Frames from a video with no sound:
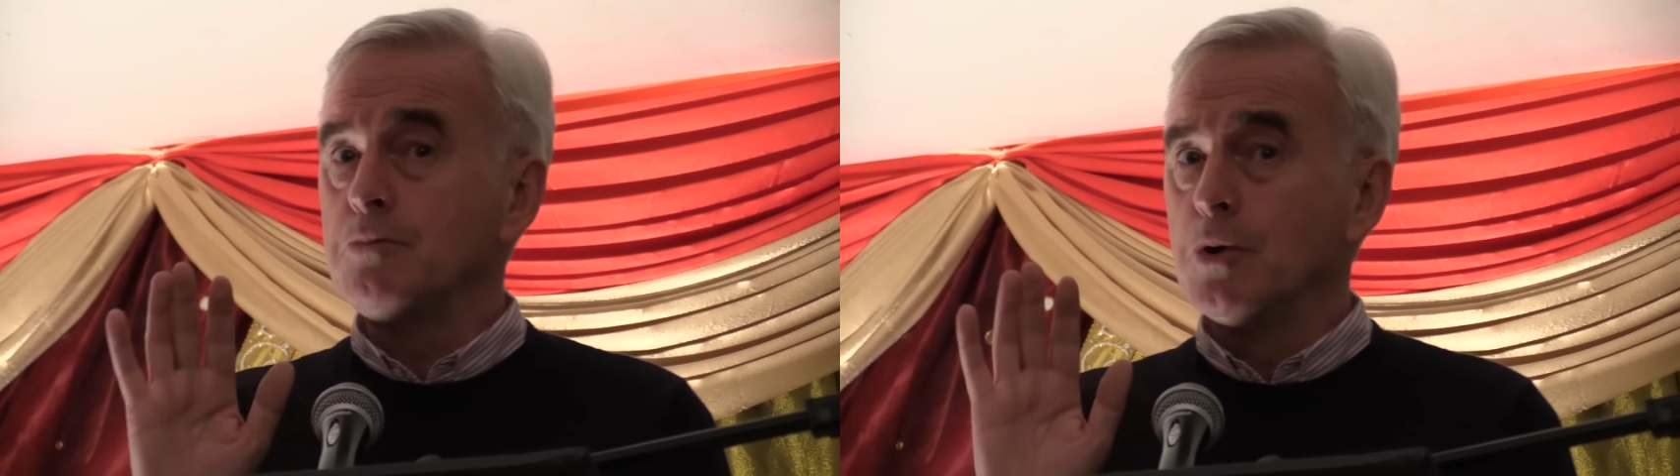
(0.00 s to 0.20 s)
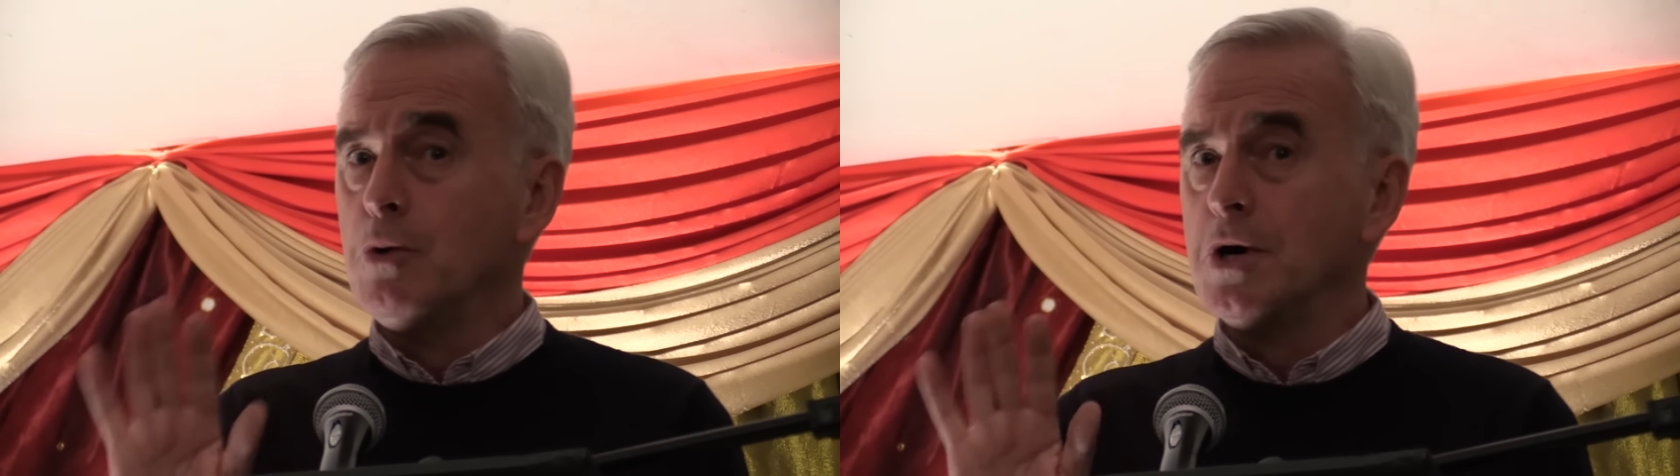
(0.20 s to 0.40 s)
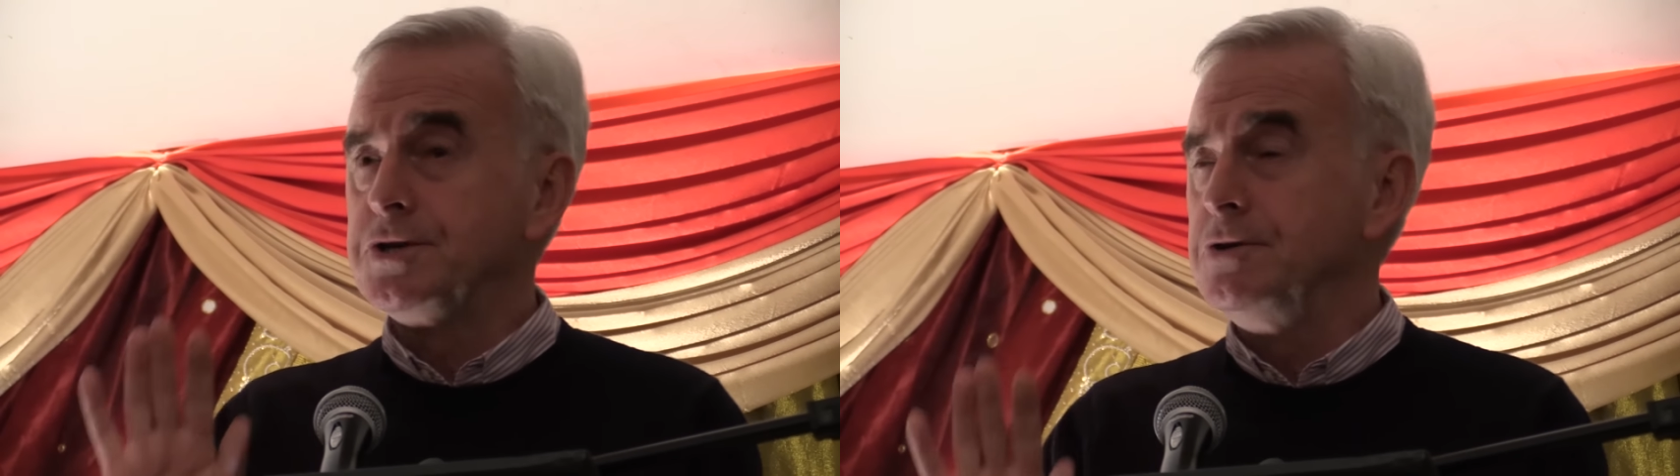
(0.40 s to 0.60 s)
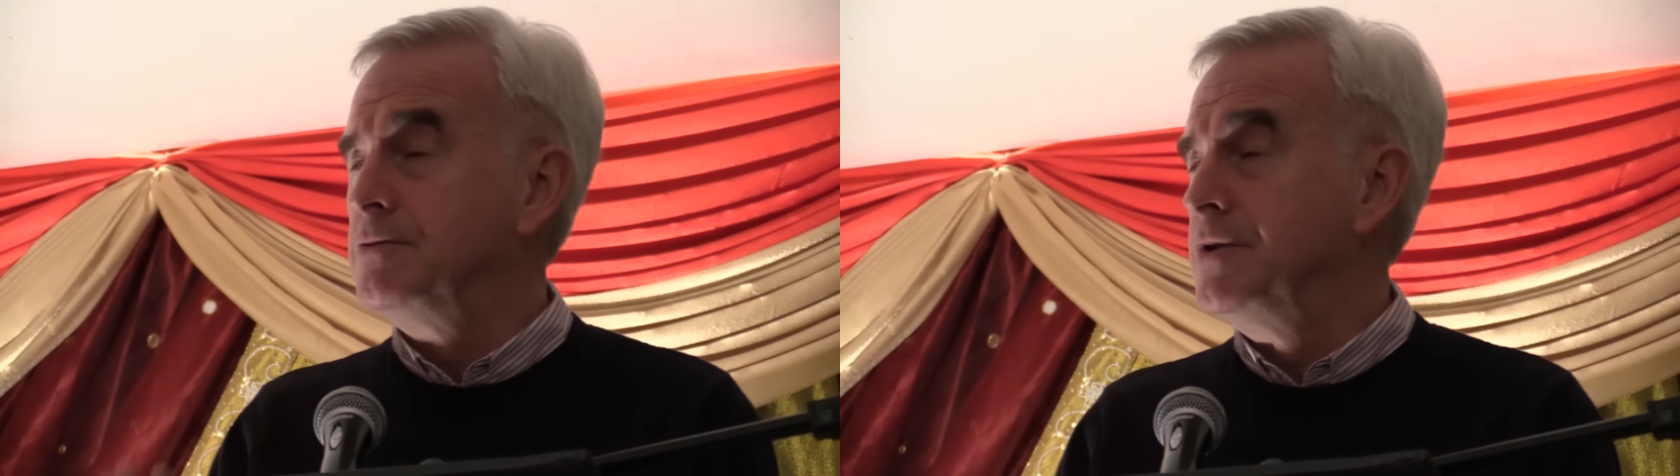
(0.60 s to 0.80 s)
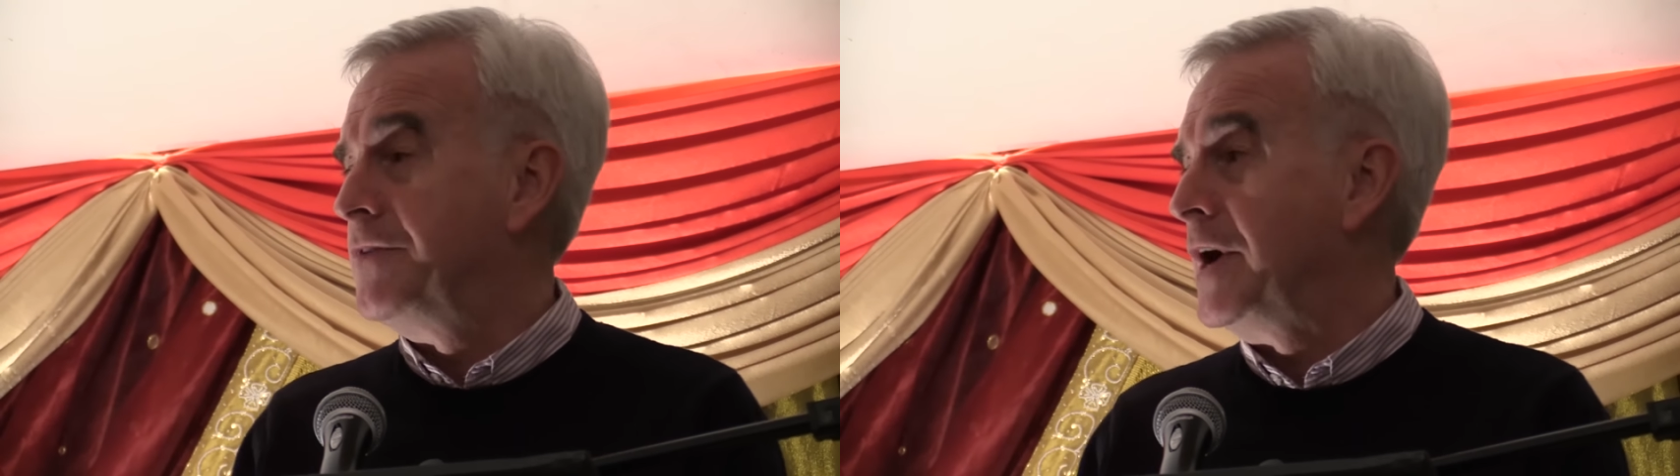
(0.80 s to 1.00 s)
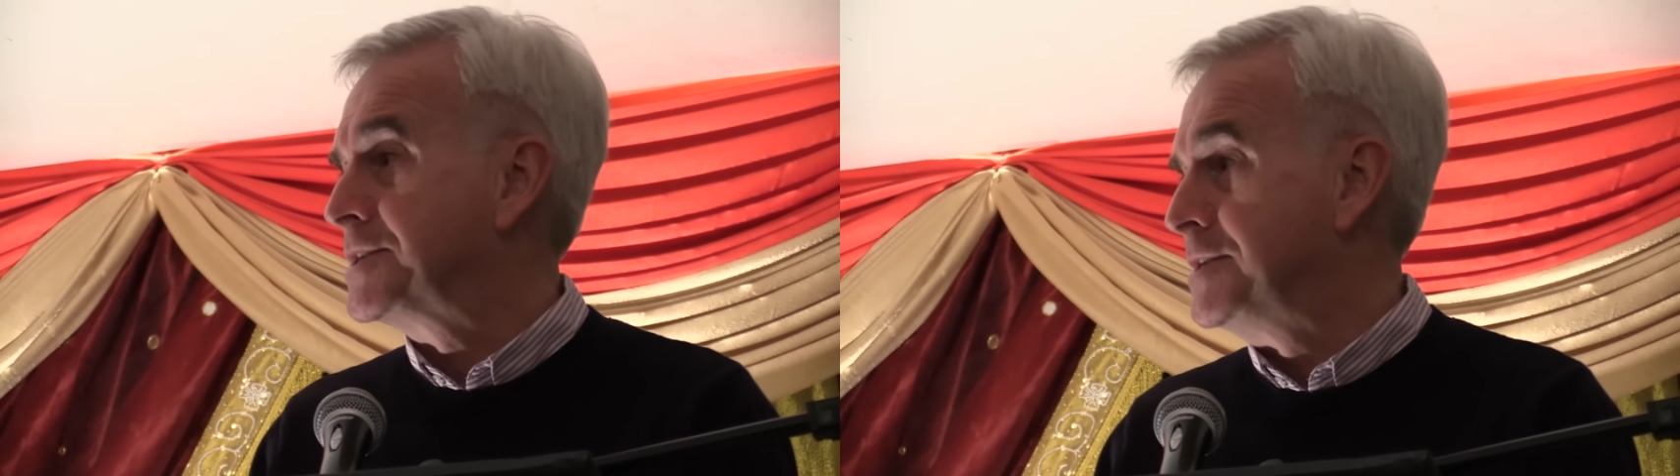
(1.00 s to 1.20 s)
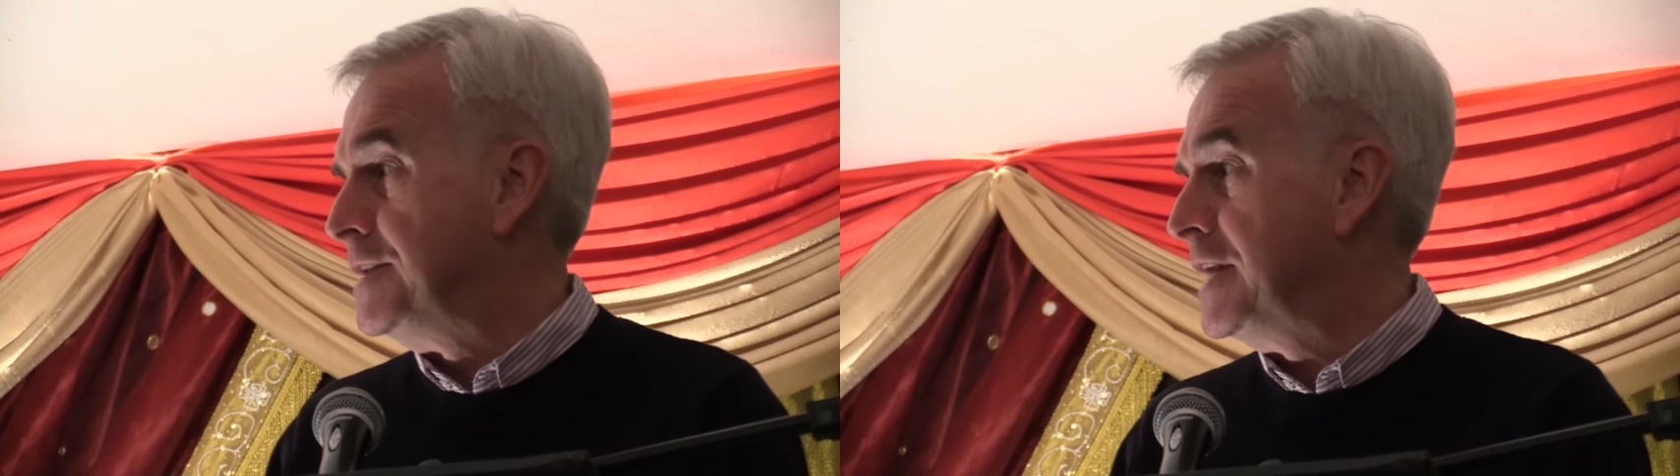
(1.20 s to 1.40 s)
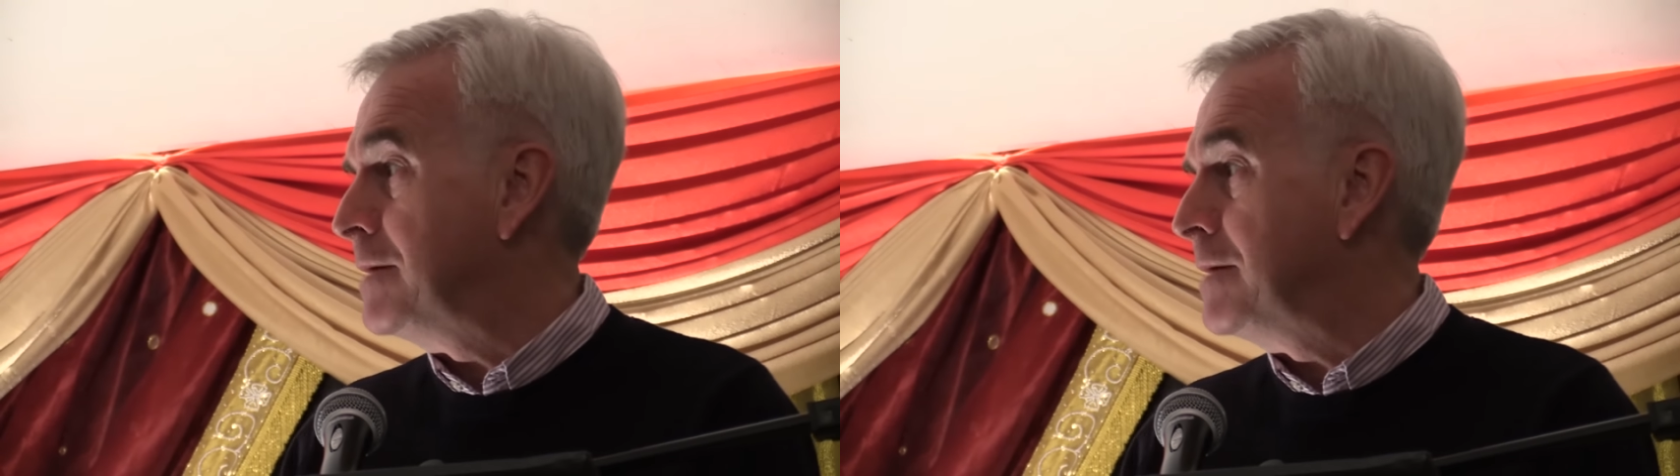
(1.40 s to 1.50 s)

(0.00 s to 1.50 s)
But what's fascinating,